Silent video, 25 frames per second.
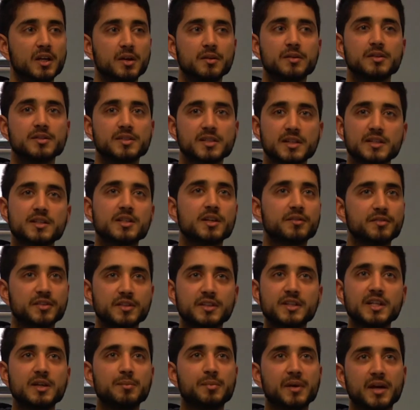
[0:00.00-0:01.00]
Stick yourself in the
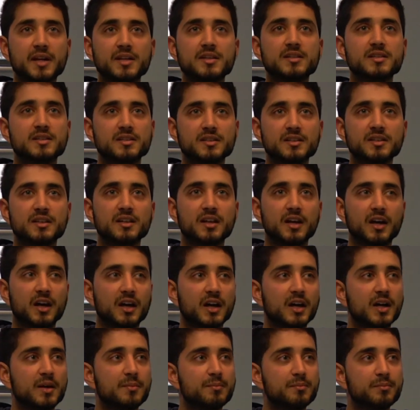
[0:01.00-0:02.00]
deep end,
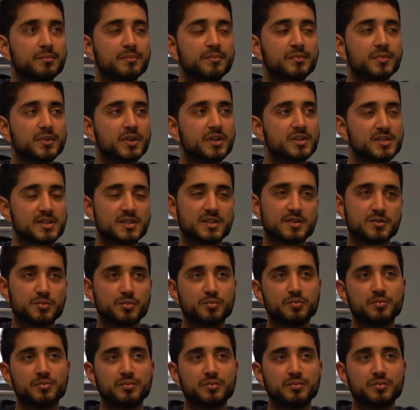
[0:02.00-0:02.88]
because